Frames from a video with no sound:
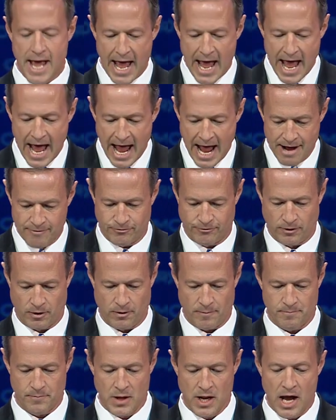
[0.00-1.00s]
ever
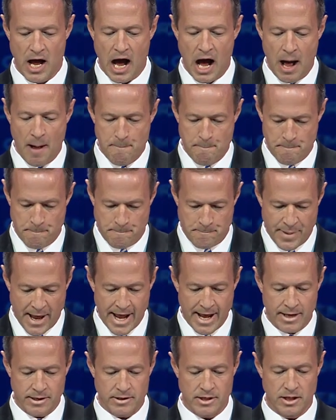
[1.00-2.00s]

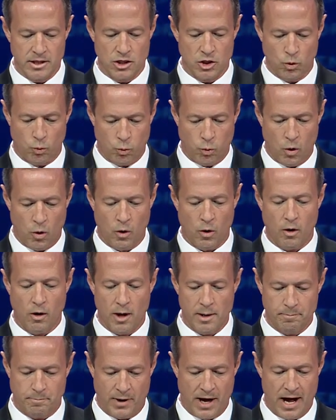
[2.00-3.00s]
abandon the war
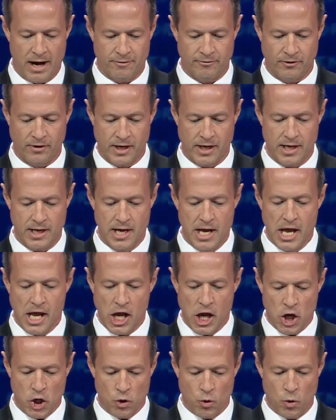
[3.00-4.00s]
on poverty
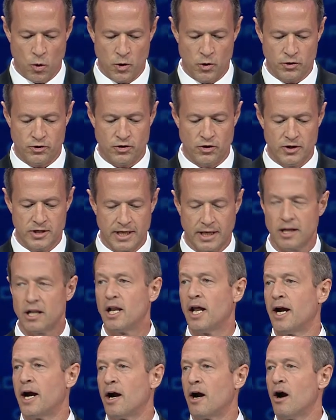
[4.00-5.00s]
in order to
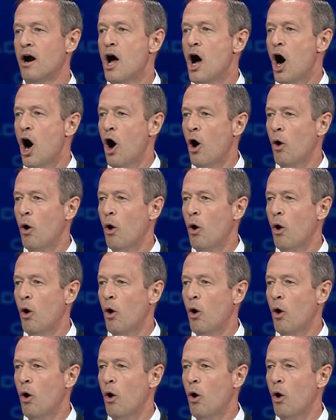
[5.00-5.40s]
declare a